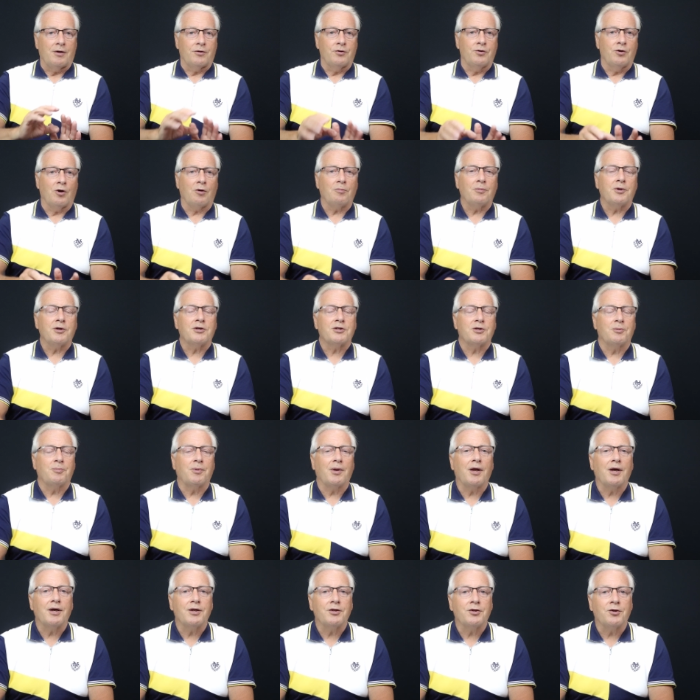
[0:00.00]
normally
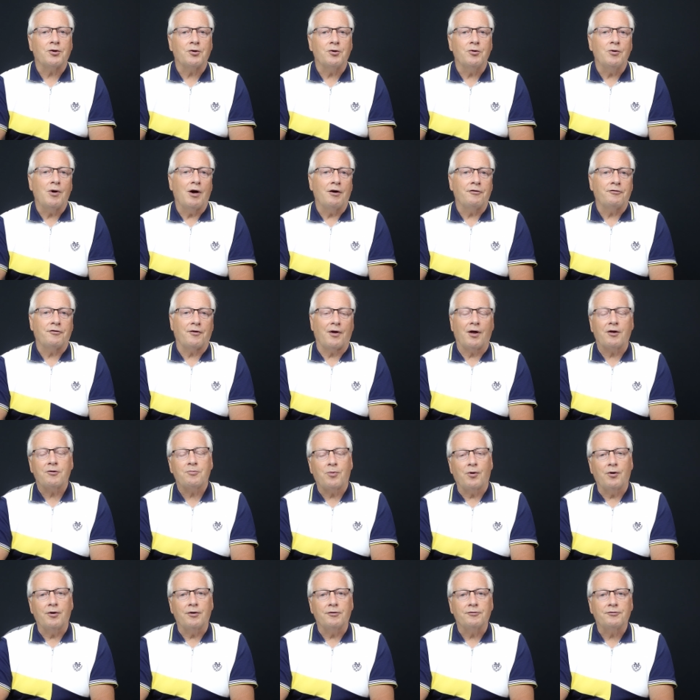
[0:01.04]
supplied through a
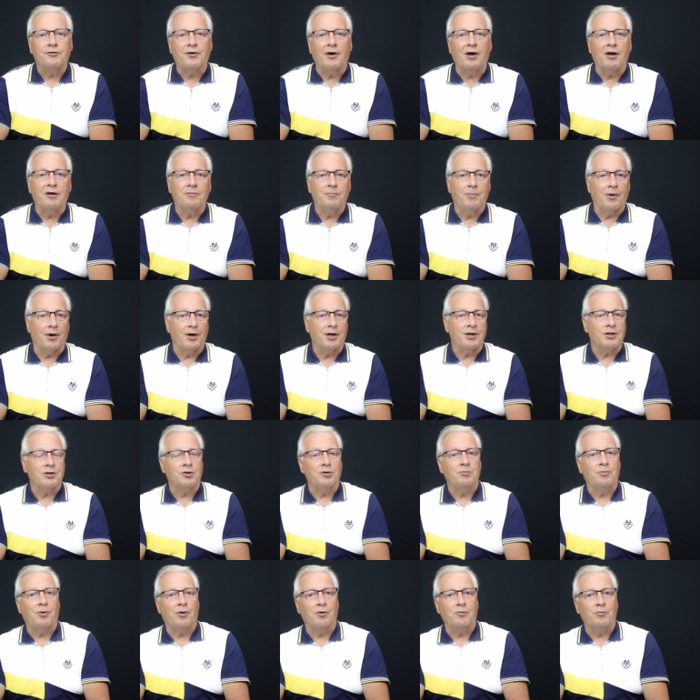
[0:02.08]
5.5 by
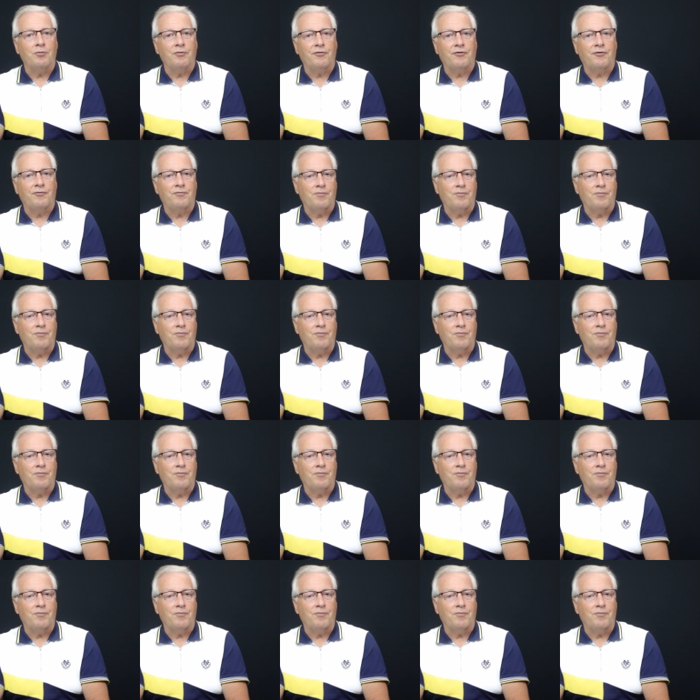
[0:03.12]
2.1